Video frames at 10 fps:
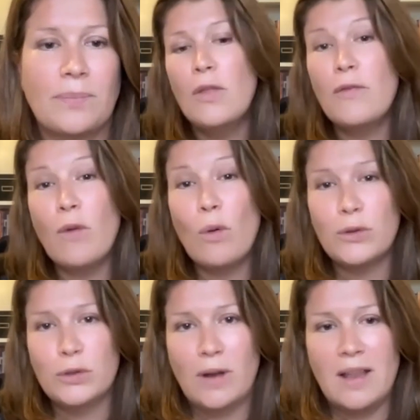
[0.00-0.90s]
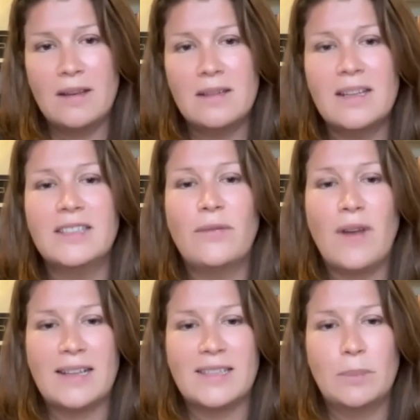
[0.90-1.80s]
The fourth trend is
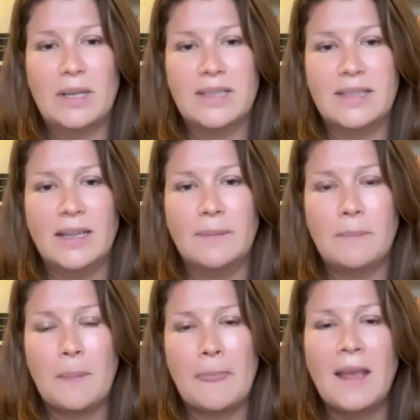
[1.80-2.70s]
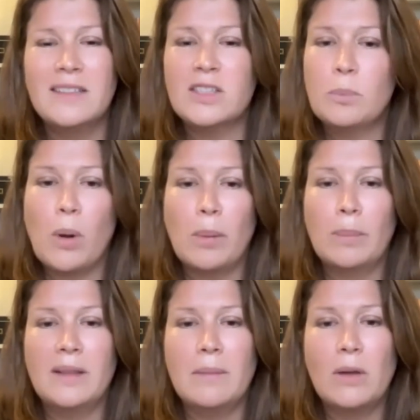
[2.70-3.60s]
flexibility. This is
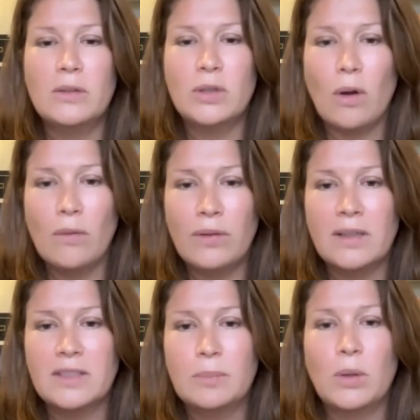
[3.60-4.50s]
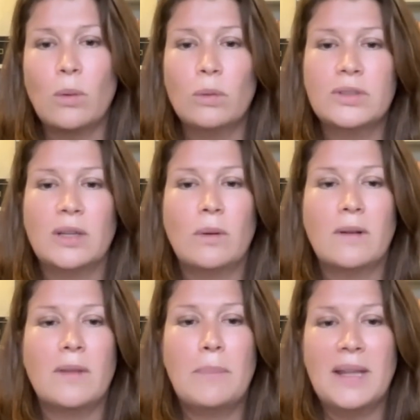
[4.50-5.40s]
probably the most obvious, but also one
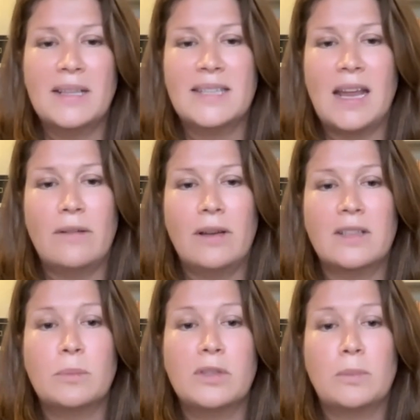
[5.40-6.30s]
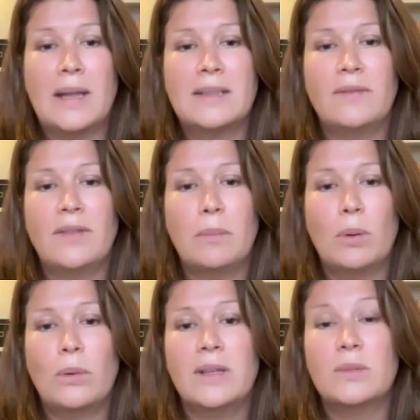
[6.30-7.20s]
of the biggest areas prospective
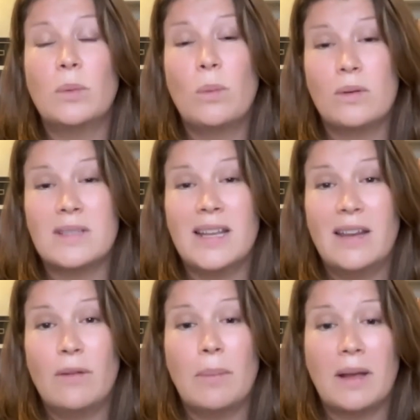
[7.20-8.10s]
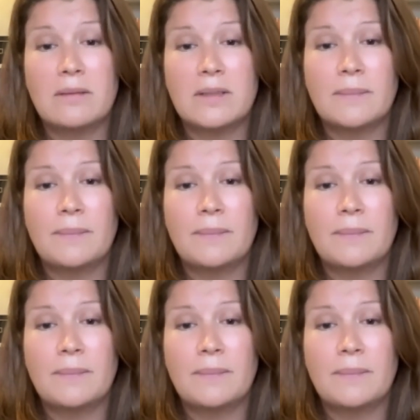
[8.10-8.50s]
employees will want to hear about.